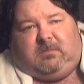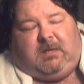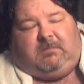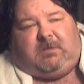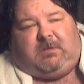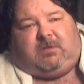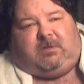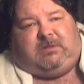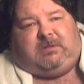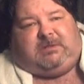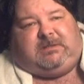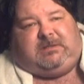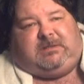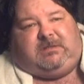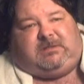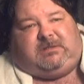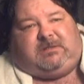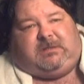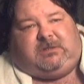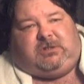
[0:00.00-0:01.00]
immigrants
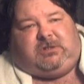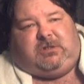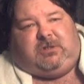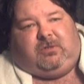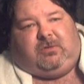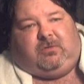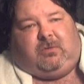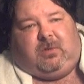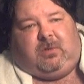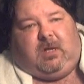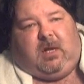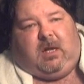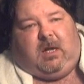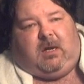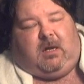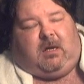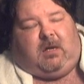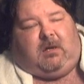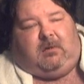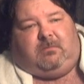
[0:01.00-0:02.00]
used to do,
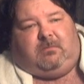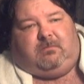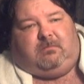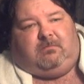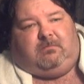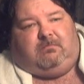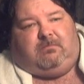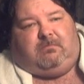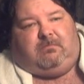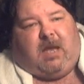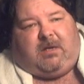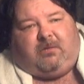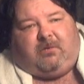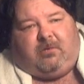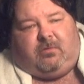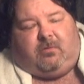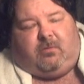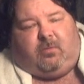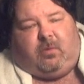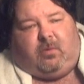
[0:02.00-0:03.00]
um,
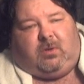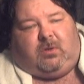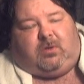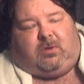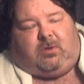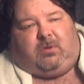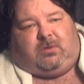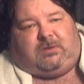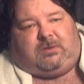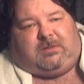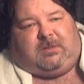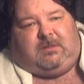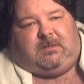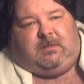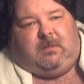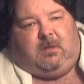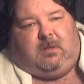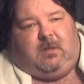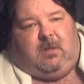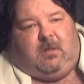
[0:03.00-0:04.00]
migrant workers.
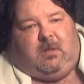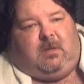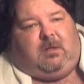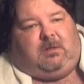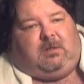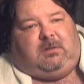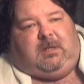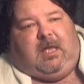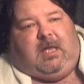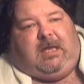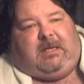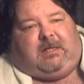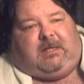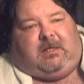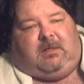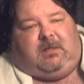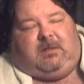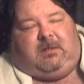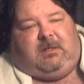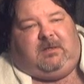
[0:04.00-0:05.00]

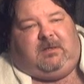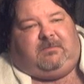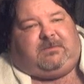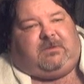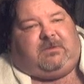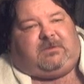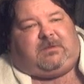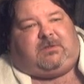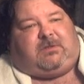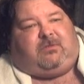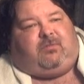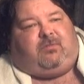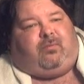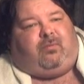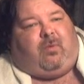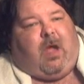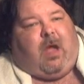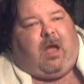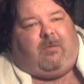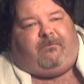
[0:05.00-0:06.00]
Like, if there's a
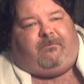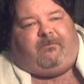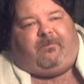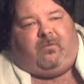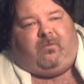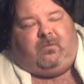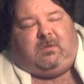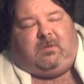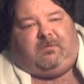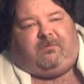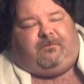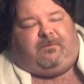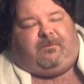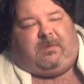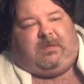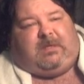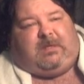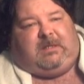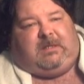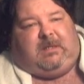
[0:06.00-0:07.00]
crop full of
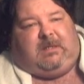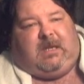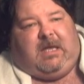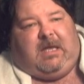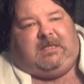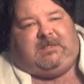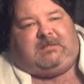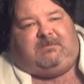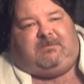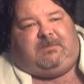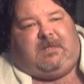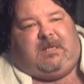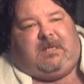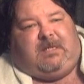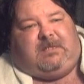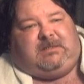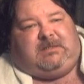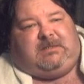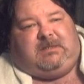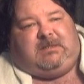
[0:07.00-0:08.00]
friggin' heads of
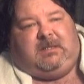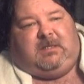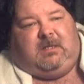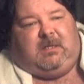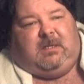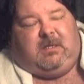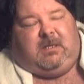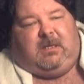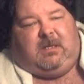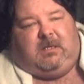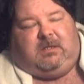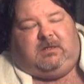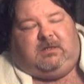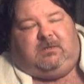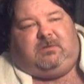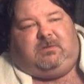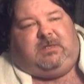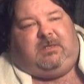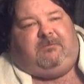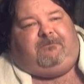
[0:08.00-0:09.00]
lettuce,
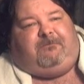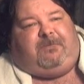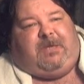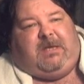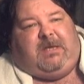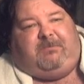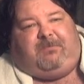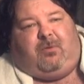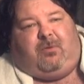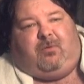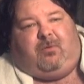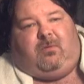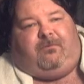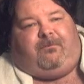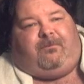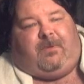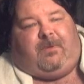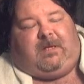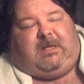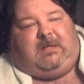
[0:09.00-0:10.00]
you give
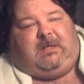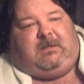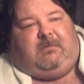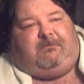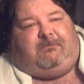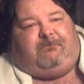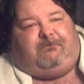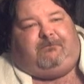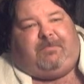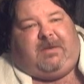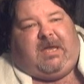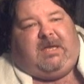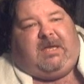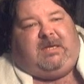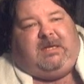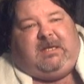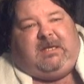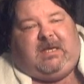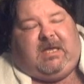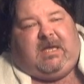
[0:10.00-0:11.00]
people friggin' a
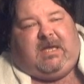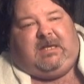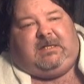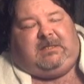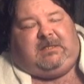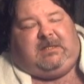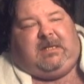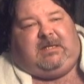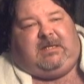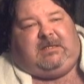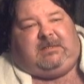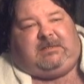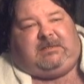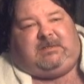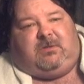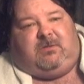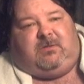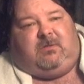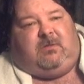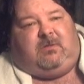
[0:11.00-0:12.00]
penny a head of
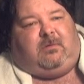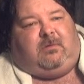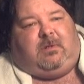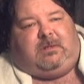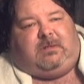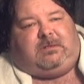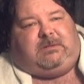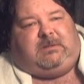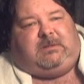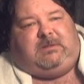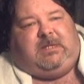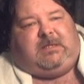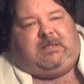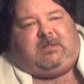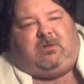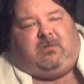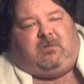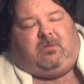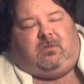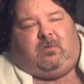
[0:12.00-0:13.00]
lettuce or a
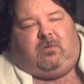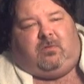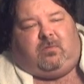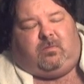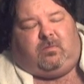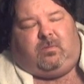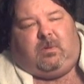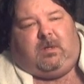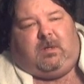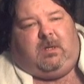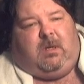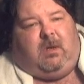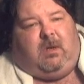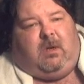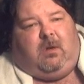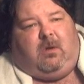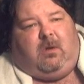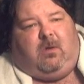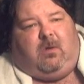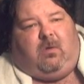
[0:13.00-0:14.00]
nickel or,
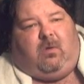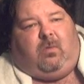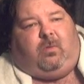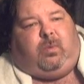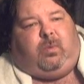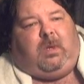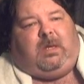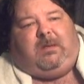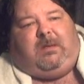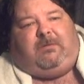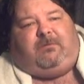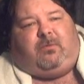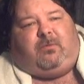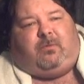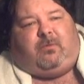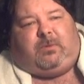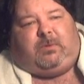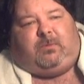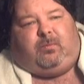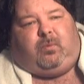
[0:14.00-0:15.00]
or
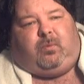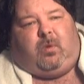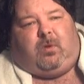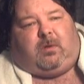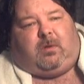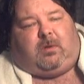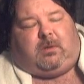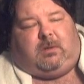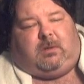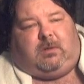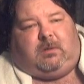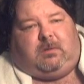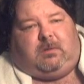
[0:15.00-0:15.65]
whatever would work.